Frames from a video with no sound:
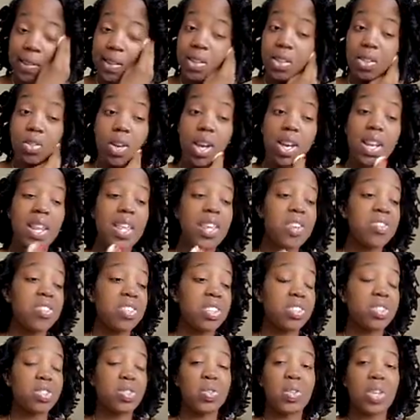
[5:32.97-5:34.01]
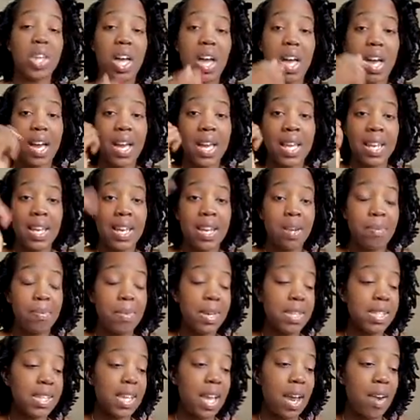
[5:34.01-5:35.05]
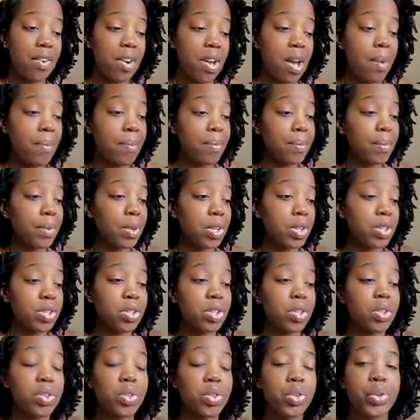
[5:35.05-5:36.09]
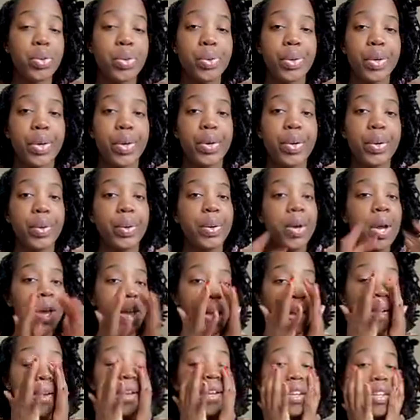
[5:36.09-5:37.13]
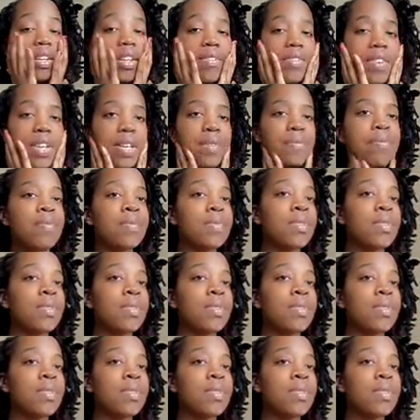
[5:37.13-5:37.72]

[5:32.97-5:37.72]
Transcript: So I literally just do that, eyeliner, mascara, I'm good to go. Love it.